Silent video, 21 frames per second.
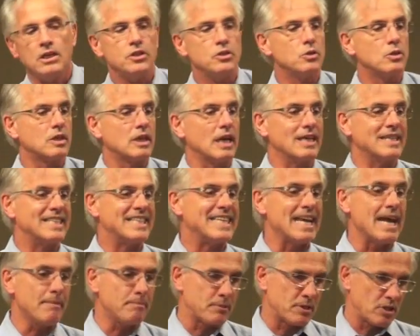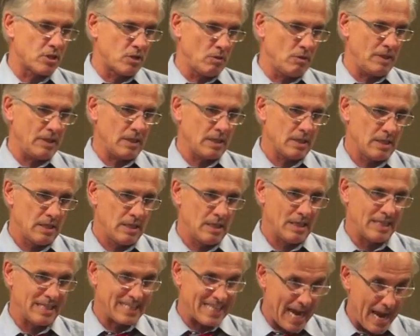you adapt to it,
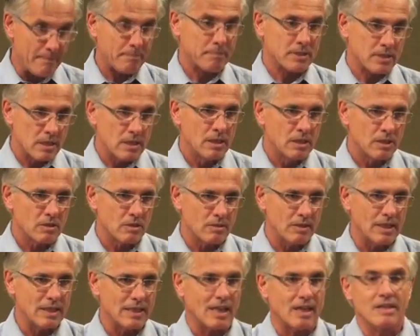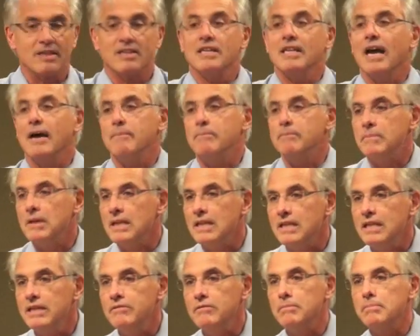the
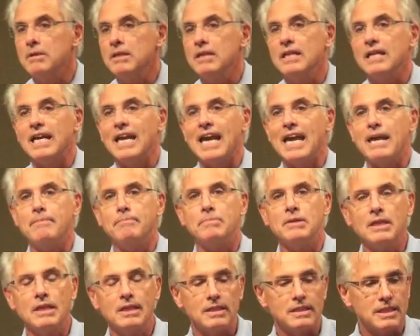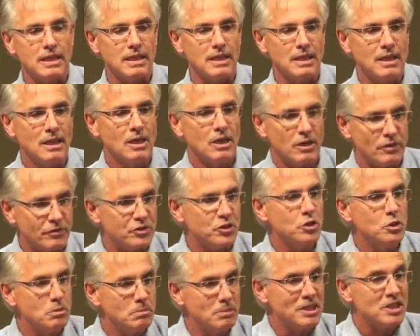unbelievable ability of
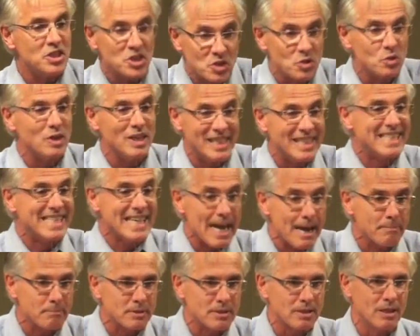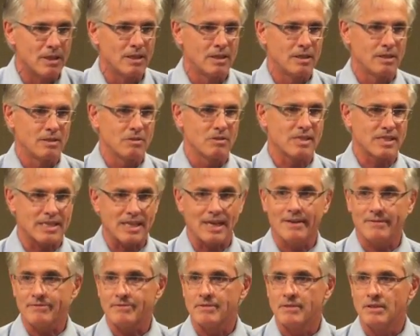humans to adapt to
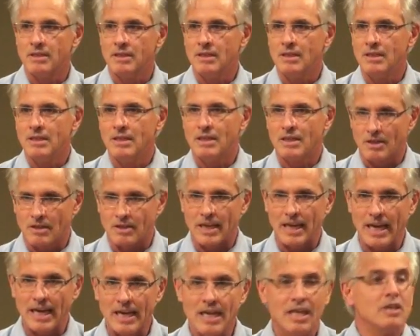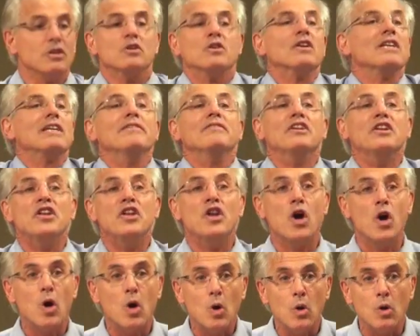stuff. Okay? You don't even
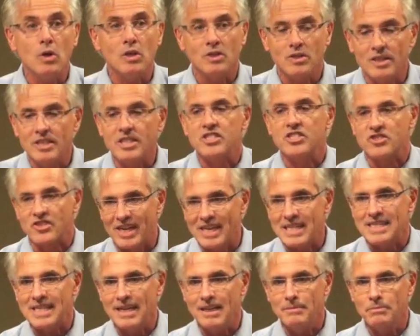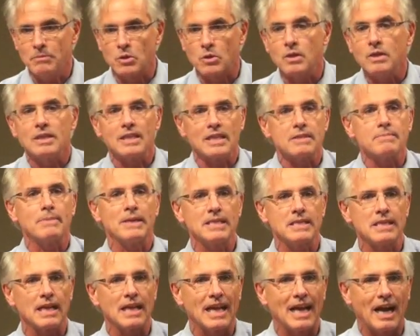know you're in stress anymore. That's
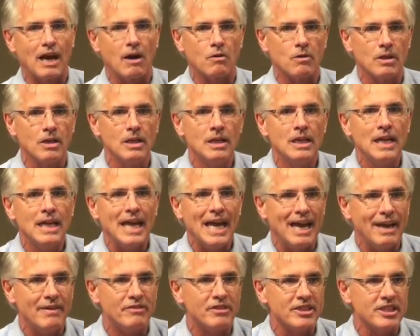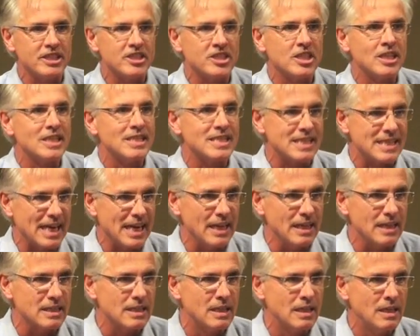basically our average
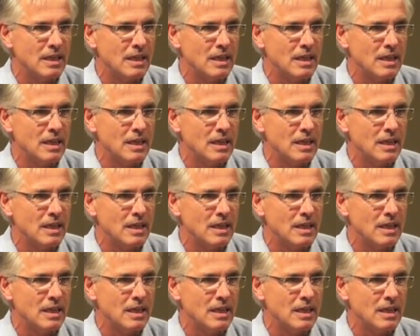state.